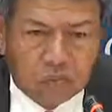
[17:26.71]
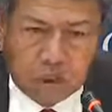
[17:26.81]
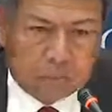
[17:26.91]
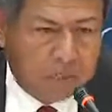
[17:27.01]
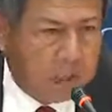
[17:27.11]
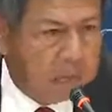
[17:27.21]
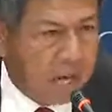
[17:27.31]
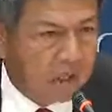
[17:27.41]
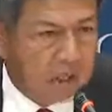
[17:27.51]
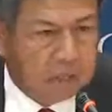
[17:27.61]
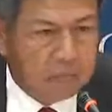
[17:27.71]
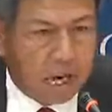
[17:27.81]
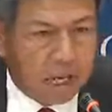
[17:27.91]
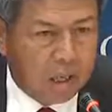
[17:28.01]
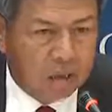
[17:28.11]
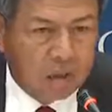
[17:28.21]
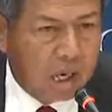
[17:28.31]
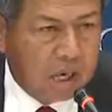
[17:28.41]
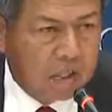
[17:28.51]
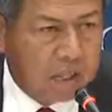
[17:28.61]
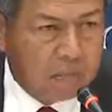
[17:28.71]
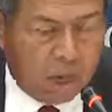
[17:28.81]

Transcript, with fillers: it's been mentioned by General Hashim.